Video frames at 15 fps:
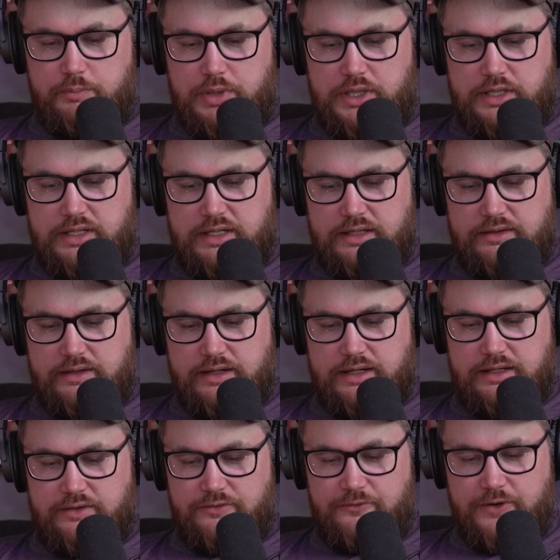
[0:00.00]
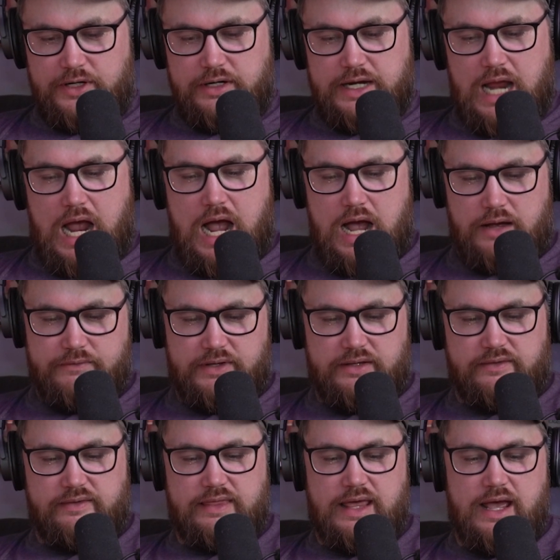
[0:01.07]
but it like it's very
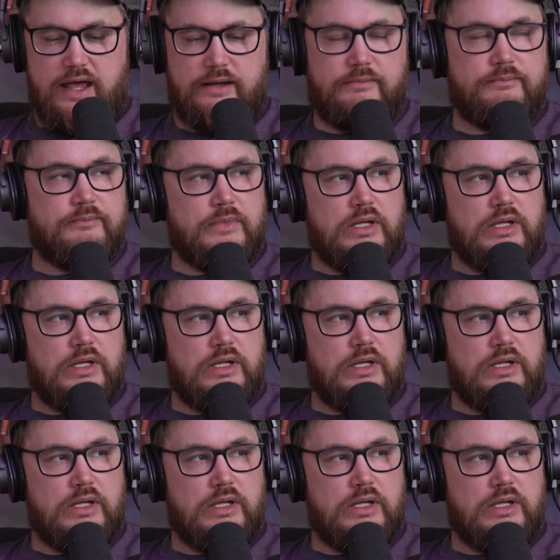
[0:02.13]
obvious that